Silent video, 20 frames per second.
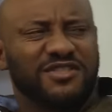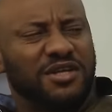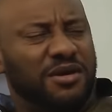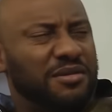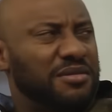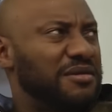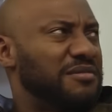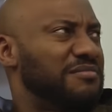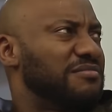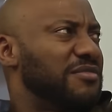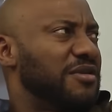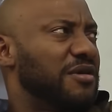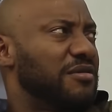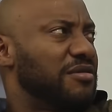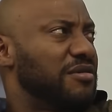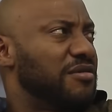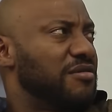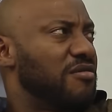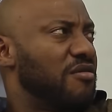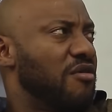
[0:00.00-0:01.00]
Nothing.
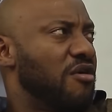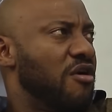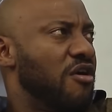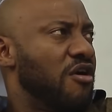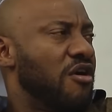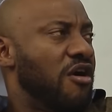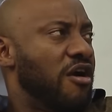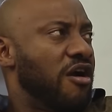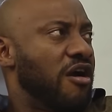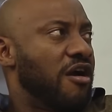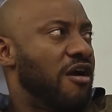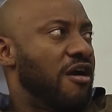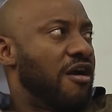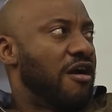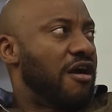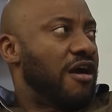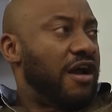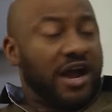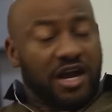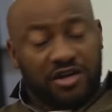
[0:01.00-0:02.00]

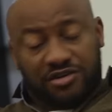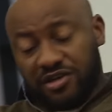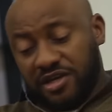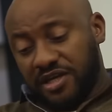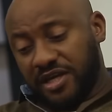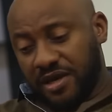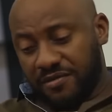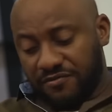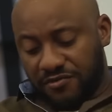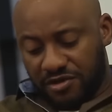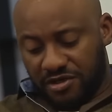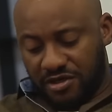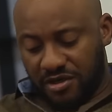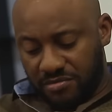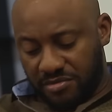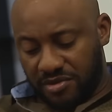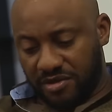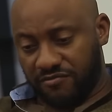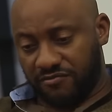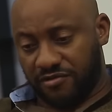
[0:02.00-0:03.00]
I actually came for
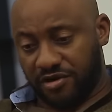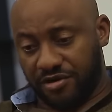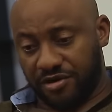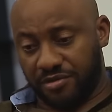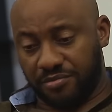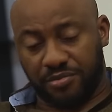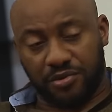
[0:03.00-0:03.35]
something very